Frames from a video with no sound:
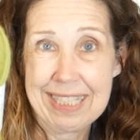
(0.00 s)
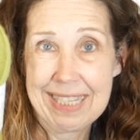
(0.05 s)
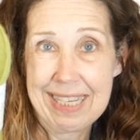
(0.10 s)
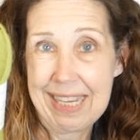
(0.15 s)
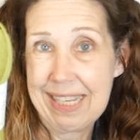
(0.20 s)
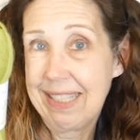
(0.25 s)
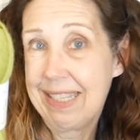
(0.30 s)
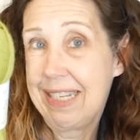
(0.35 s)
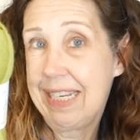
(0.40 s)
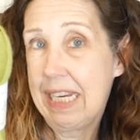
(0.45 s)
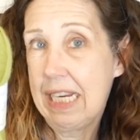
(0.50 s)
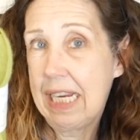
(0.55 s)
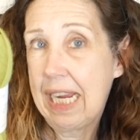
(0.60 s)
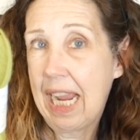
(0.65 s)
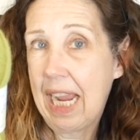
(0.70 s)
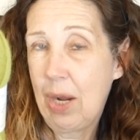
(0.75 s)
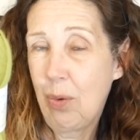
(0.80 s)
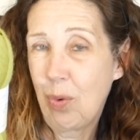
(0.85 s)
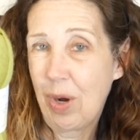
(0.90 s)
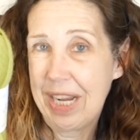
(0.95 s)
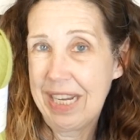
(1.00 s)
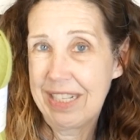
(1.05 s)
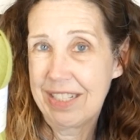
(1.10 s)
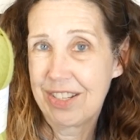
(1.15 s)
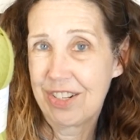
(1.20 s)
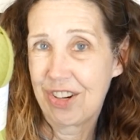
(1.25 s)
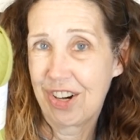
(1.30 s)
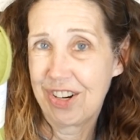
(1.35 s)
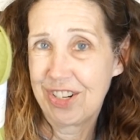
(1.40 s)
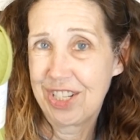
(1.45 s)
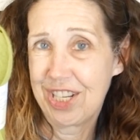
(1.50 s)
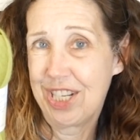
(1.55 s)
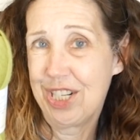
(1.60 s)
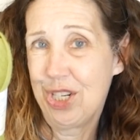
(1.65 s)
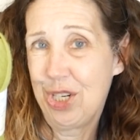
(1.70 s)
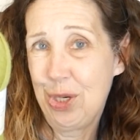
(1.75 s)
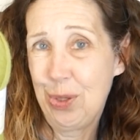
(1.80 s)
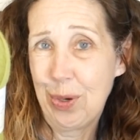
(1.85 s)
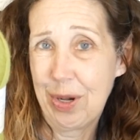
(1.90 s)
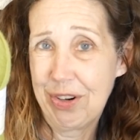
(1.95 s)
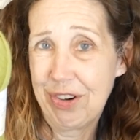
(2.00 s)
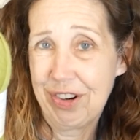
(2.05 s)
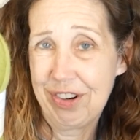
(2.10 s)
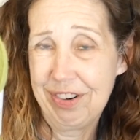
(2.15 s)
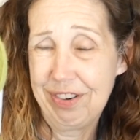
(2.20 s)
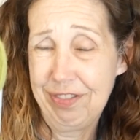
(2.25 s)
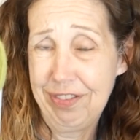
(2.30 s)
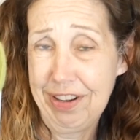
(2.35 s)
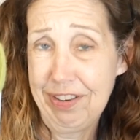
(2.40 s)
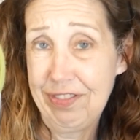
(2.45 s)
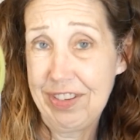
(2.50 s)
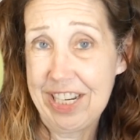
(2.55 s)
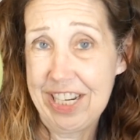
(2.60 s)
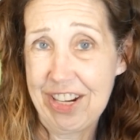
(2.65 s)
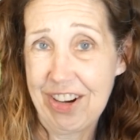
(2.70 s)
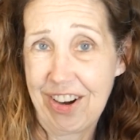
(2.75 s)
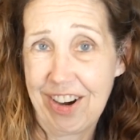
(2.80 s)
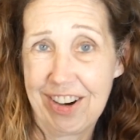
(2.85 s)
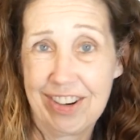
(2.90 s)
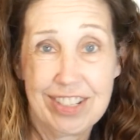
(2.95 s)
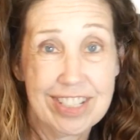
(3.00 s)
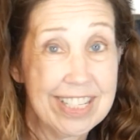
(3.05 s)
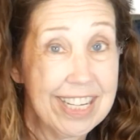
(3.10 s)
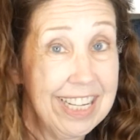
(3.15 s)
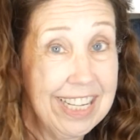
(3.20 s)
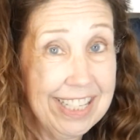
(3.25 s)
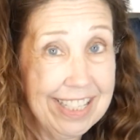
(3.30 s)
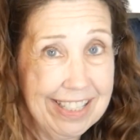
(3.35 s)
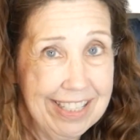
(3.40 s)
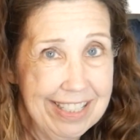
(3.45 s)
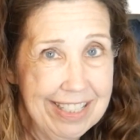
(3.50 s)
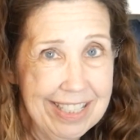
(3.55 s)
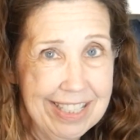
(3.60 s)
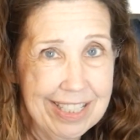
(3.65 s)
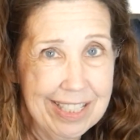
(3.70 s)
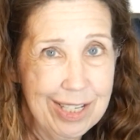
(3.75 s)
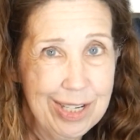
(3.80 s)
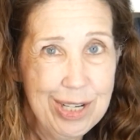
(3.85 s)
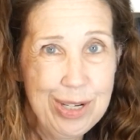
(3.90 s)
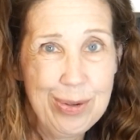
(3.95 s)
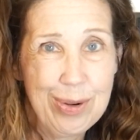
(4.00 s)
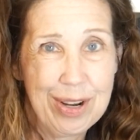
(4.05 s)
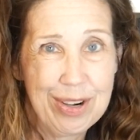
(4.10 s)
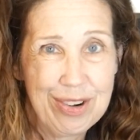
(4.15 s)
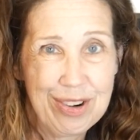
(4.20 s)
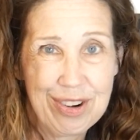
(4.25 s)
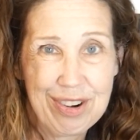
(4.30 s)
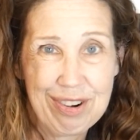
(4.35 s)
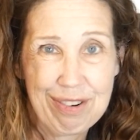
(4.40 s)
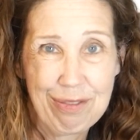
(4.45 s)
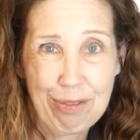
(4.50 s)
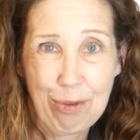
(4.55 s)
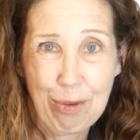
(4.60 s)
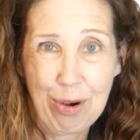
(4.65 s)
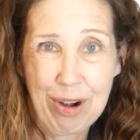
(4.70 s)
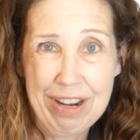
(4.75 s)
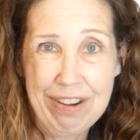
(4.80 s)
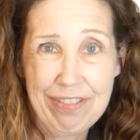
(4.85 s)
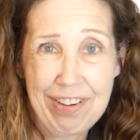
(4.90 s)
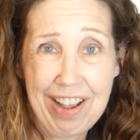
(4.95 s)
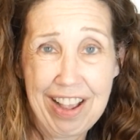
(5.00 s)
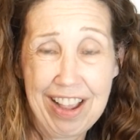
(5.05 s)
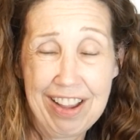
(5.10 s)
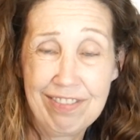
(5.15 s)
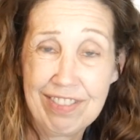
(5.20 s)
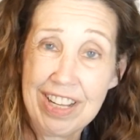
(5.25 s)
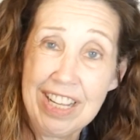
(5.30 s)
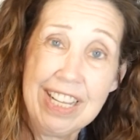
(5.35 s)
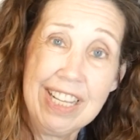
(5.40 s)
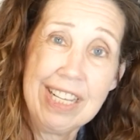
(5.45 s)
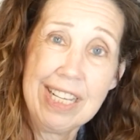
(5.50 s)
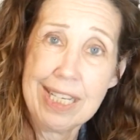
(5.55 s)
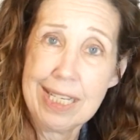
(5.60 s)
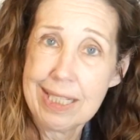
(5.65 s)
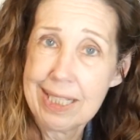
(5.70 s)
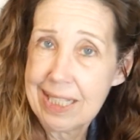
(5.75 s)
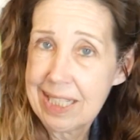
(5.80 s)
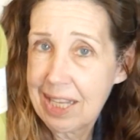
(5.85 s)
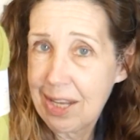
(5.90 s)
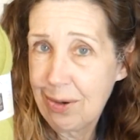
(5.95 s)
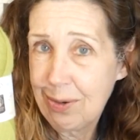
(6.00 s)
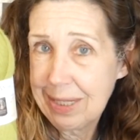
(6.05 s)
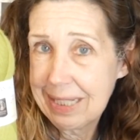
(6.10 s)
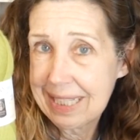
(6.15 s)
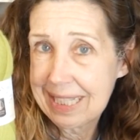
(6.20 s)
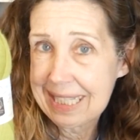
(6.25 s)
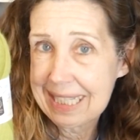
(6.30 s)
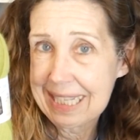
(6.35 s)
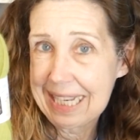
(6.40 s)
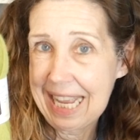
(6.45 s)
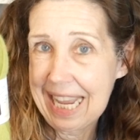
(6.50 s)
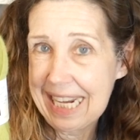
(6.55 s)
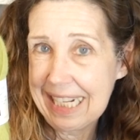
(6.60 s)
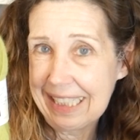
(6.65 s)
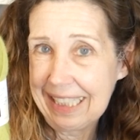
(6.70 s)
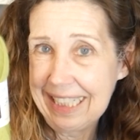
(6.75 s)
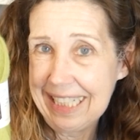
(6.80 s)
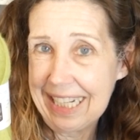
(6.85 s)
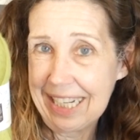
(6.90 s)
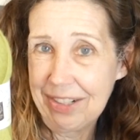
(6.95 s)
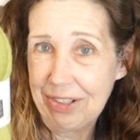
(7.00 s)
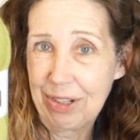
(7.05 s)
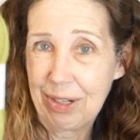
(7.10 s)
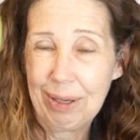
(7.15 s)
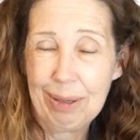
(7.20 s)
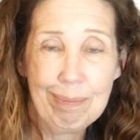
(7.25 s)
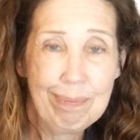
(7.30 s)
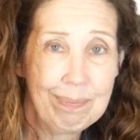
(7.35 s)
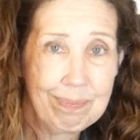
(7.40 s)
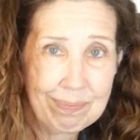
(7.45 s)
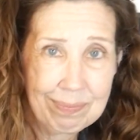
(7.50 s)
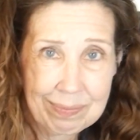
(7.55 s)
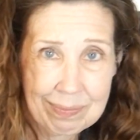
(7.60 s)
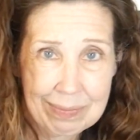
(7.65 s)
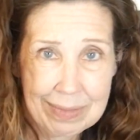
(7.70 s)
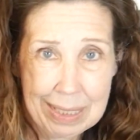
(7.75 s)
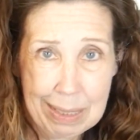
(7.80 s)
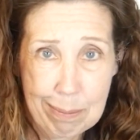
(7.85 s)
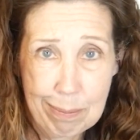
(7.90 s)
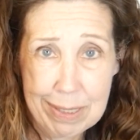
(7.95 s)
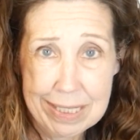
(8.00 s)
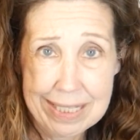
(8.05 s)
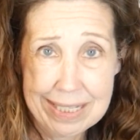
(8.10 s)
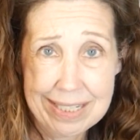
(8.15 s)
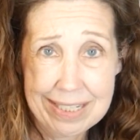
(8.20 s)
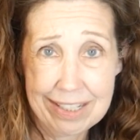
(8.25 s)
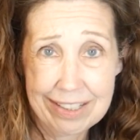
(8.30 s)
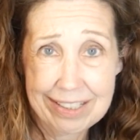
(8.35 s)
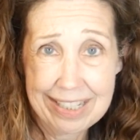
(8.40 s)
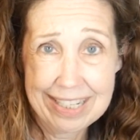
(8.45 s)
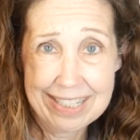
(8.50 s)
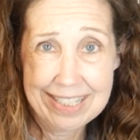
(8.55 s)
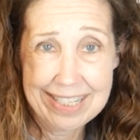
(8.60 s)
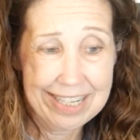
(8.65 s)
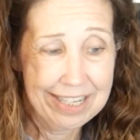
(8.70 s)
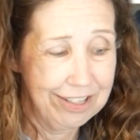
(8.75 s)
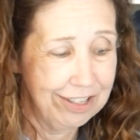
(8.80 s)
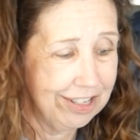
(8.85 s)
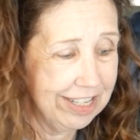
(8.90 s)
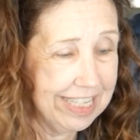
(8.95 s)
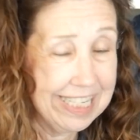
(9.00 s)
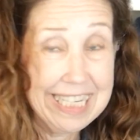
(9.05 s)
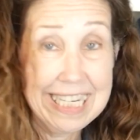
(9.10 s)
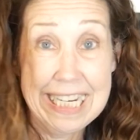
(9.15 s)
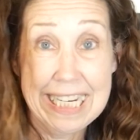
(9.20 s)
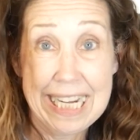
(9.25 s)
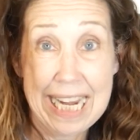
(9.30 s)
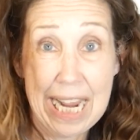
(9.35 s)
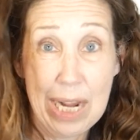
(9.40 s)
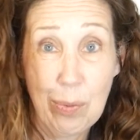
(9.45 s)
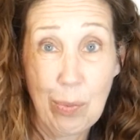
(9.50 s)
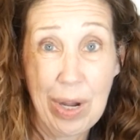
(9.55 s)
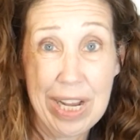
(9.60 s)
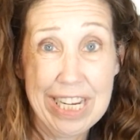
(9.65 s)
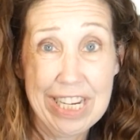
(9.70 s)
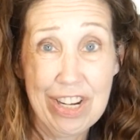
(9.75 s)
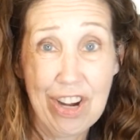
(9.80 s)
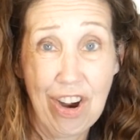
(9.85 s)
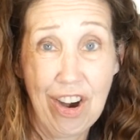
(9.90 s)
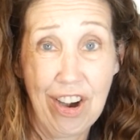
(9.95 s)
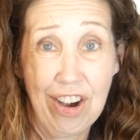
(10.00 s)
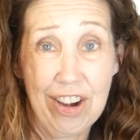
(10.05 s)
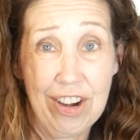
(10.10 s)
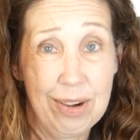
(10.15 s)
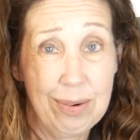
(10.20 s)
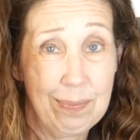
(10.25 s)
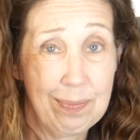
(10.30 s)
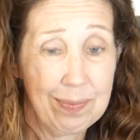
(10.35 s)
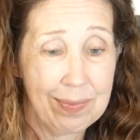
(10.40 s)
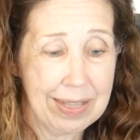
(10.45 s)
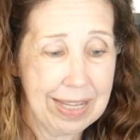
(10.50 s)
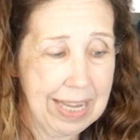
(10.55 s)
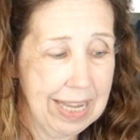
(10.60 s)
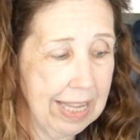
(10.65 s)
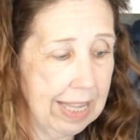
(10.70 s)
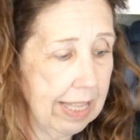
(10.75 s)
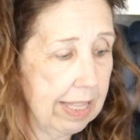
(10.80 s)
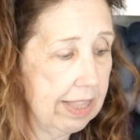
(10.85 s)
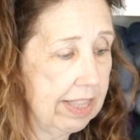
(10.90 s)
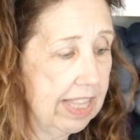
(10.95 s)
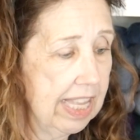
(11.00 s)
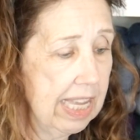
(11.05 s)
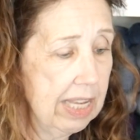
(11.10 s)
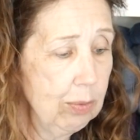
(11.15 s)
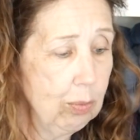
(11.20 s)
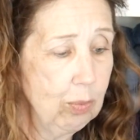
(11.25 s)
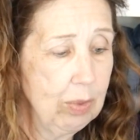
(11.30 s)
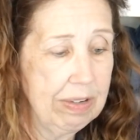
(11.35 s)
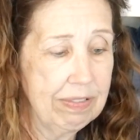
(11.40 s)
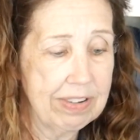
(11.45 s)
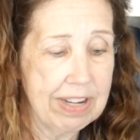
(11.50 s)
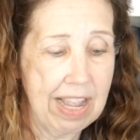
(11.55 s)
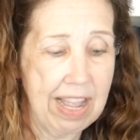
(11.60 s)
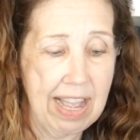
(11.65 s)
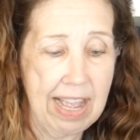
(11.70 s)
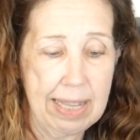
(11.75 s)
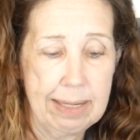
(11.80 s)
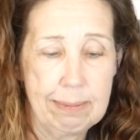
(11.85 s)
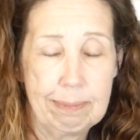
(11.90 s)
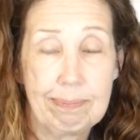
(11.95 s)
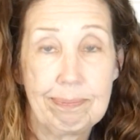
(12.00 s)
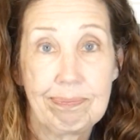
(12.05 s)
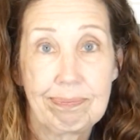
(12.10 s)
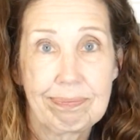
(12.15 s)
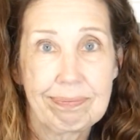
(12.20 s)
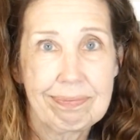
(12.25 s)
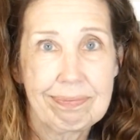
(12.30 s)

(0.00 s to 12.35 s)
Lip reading: it says DK weight starts at 250 yards. This is 245. So it's slightly under, but still considered a DK weight yarn. Then we've got